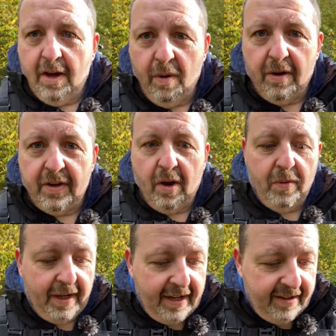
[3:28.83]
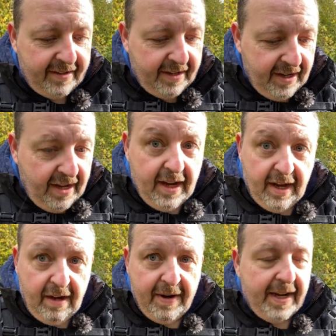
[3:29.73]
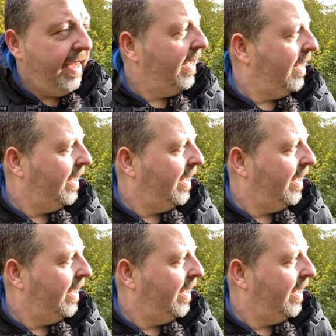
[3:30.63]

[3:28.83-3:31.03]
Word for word: whilst holding this. Are you ready?